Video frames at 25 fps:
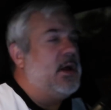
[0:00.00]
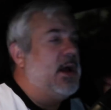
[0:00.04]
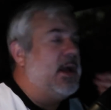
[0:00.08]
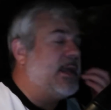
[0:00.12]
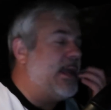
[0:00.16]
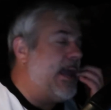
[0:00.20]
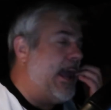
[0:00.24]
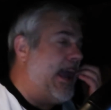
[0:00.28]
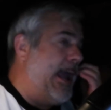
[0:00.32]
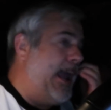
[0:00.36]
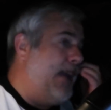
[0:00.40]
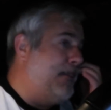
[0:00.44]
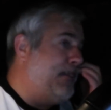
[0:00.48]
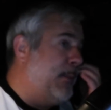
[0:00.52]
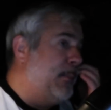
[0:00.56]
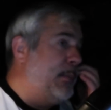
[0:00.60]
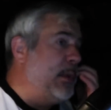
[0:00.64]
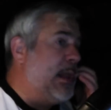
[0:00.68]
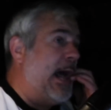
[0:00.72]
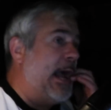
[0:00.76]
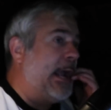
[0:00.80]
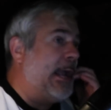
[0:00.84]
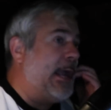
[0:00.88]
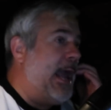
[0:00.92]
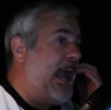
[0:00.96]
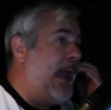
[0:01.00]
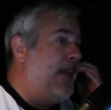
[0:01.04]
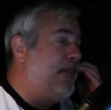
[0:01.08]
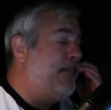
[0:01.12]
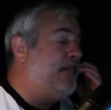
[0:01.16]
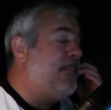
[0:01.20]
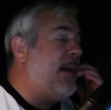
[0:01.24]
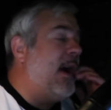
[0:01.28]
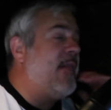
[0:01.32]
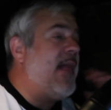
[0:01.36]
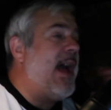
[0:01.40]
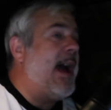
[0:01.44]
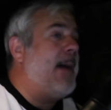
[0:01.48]
a cape, a black cape.
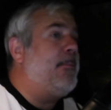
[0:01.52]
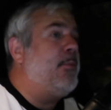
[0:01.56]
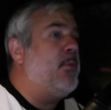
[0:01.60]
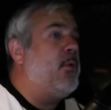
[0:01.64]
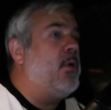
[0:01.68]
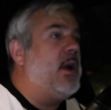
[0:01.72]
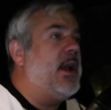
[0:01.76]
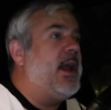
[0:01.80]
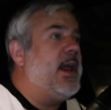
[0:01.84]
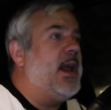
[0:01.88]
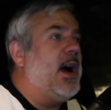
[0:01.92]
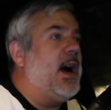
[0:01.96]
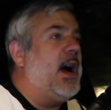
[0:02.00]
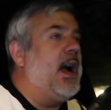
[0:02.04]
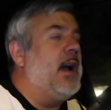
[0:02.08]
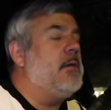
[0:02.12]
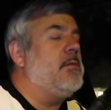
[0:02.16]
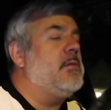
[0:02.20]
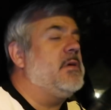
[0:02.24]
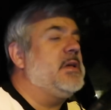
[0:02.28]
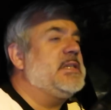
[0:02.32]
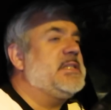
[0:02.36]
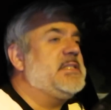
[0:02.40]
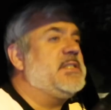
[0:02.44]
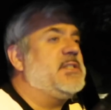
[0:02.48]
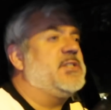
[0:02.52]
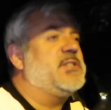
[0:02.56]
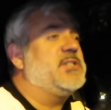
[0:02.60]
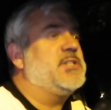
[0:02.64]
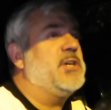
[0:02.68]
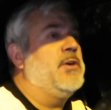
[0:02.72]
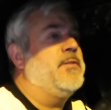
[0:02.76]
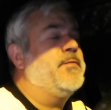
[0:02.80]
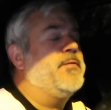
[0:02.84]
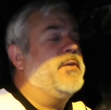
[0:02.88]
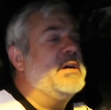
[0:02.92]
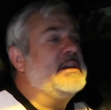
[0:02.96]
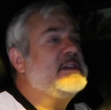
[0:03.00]
By that point, I was
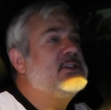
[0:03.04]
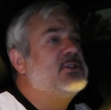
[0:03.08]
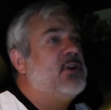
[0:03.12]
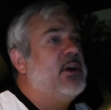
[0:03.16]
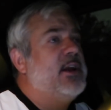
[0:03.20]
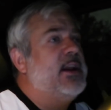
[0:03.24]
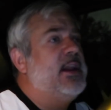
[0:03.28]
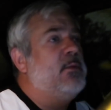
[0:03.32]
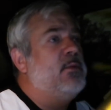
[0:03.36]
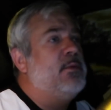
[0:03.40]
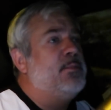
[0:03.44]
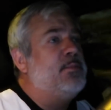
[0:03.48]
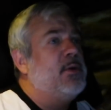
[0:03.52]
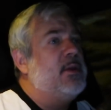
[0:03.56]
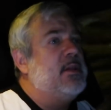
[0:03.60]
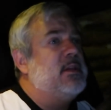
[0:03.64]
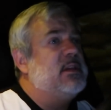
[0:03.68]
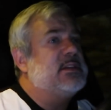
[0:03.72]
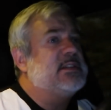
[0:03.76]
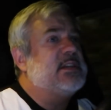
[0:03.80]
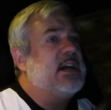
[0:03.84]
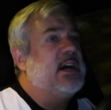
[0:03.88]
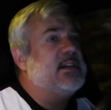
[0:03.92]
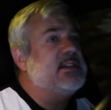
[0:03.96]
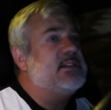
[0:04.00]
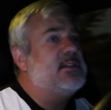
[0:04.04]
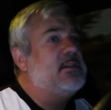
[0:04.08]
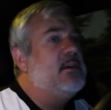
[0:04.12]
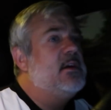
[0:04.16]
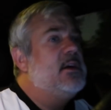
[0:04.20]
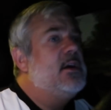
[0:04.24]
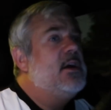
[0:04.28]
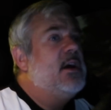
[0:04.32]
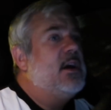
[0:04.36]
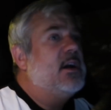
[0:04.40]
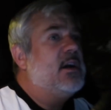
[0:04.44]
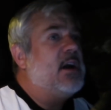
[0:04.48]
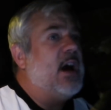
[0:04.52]
so frustrated with putting this cos
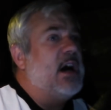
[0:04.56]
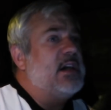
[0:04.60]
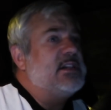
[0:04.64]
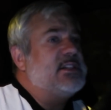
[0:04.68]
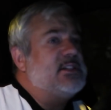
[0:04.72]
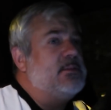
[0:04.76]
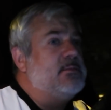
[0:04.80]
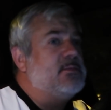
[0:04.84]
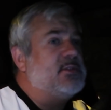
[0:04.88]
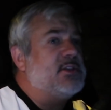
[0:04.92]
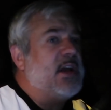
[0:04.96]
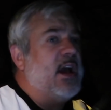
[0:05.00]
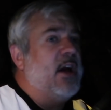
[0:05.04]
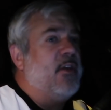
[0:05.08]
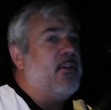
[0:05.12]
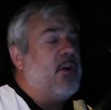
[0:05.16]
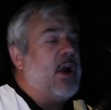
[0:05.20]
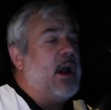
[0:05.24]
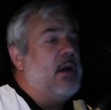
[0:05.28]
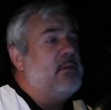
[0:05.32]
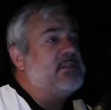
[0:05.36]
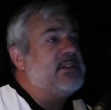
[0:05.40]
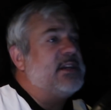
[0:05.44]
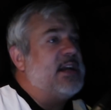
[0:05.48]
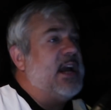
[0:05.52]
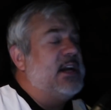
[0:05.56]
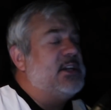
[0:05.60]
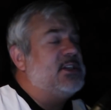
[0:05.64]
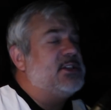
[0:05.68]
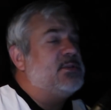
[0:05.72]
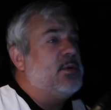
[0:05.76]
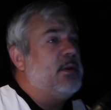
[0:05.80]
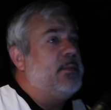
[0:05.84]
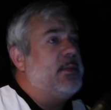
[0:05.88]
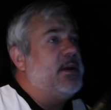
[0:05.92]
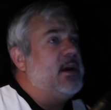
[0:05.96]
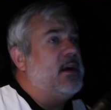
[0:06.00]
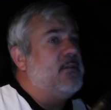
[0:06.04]
costume together. I was like, I just
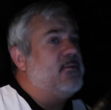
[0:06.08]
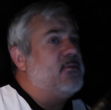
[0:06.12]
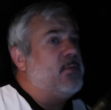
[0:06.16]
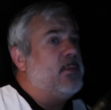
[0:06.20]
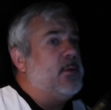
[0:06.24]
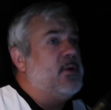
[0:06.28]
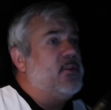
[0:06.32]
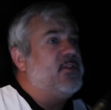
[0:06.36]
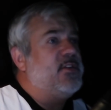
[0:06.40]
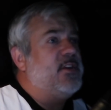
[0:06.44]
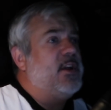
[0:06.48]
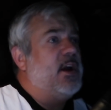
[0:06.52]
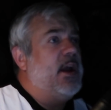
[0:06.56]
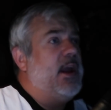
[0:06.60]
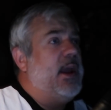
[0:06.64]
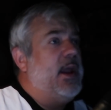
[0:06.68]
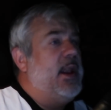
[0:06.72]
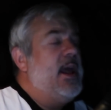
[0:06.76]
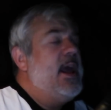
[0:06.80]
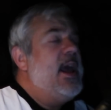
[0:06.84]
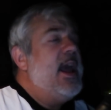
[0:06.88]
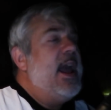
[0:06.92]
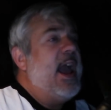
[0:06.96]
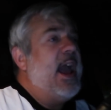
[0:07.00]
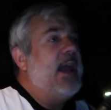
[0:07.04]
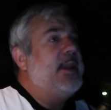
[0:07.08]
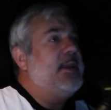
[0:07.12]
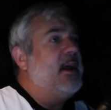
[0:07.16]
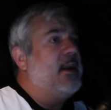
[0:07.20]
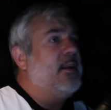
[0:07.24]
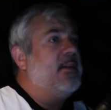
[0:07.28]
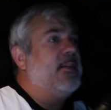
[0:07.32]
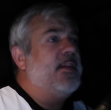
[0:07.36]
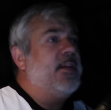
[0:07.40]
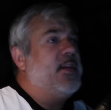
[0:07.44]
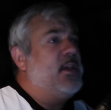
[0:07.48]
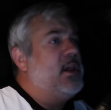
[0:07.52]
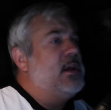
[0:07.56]
want to be comfortable tonight. And none
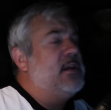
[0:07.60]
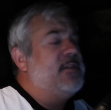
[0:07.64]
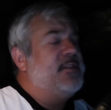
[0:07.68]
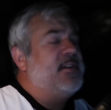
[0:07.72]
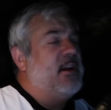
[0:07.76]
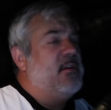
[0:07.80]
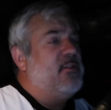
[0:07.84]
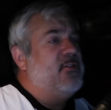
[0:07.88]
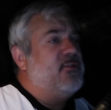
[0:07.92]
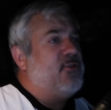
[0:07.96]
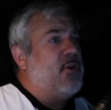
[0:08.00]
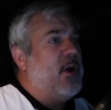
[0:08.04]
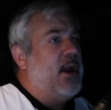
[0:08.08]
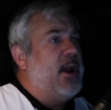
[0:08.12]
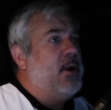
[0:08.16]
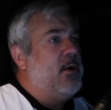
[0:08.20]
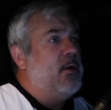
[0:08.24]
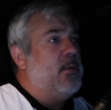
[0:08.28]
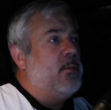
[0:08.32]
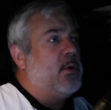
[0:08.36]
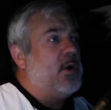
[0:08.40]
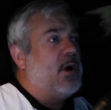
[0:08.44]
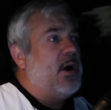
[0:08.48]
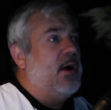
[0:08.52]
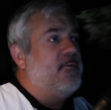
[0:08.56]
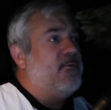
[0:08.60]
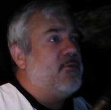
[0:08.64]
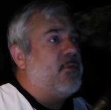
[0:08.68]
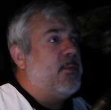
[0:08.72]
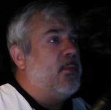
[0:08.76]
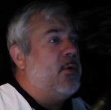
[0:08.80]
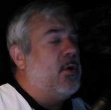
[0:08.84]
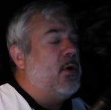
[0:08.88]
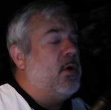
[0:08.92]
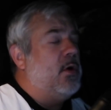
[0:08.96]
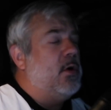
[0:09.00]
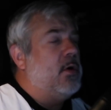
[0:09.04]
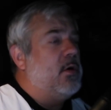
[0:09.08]
of the clothes that I was trying on were
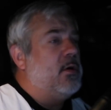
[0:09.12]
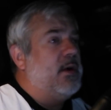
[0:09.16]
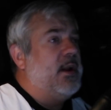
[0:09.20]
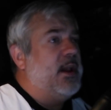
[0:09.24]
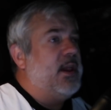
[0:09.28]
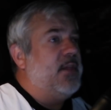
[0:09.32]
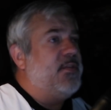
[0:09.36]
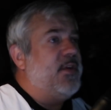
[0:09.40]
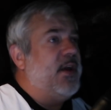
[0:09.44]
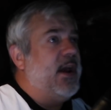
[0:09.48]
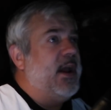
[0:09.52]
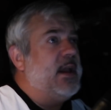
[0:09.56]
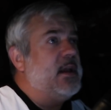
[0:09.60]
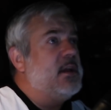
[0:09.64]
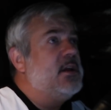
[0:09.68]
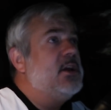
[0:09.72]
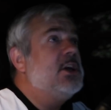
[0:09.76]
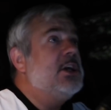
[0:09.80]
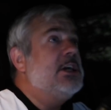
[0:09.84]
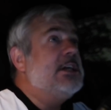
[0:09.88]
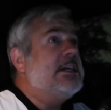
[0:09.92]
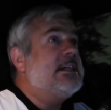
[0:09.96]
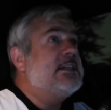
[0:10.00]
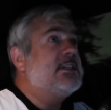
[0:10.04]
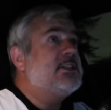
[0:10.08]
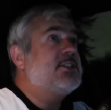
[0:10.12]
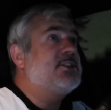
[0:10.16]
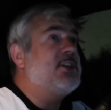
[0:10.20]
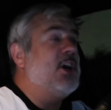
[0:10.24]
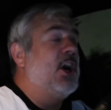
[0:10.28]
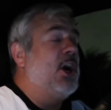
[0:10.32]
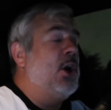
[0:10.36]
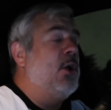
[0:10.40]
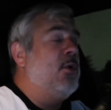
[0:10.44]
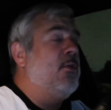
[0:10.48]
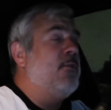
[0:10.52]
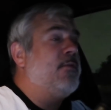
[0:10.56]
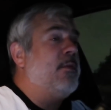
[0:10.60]
comfortable or anything.
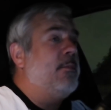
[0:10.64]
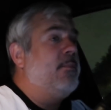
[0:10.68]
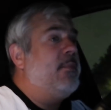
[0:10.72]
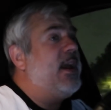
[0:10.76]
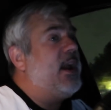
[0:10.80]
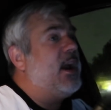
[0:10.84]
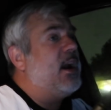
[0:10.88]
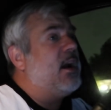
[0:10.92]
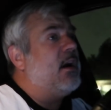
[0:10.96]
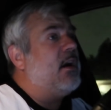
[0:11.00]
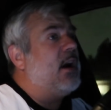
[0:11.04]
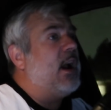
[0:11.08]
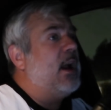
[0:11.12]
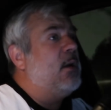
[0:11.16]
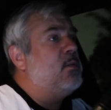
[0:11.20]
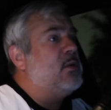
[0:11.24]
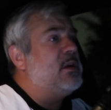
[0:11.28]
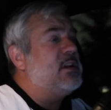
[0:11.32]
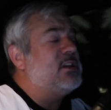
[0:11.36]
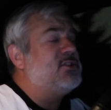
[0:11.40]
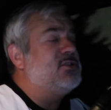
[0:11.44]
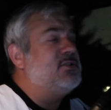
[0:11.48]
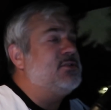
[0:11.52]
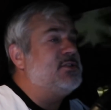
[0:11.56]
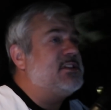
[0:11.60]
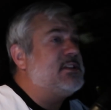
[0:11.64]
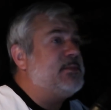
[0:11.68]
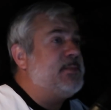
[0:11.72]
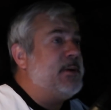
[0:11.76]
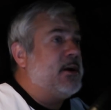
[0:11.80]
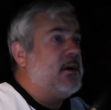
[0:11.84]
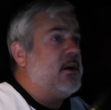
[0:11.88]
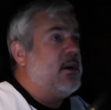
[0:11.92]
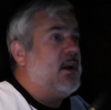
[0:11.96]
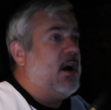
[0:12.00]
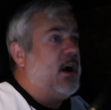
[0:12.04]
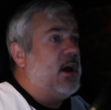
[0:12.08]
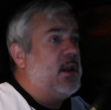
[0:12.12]
So from there, I went to
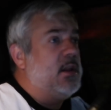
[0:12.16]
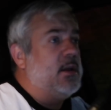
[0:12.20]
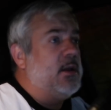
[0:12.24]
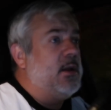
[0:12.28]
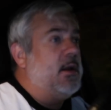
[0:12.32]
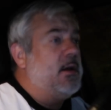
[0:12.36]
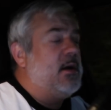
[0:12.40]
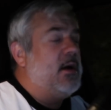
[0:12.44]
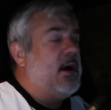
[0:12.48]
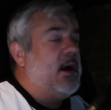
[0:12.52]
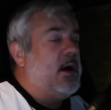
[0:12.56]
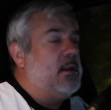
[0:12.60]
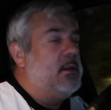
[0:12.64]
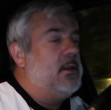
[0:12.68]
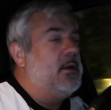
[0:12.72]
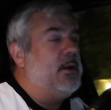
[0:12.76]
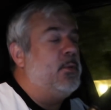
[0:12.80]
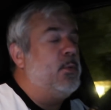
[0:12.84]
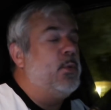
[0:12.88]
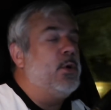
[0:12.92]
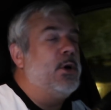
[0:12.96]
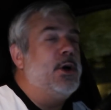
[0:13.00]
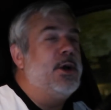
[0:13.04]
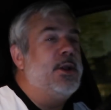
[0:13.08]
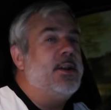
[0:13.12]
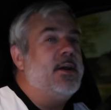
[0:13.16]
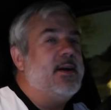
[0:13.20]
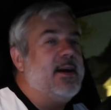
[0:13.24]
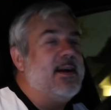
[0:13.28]
Spirit Holly Hollywood.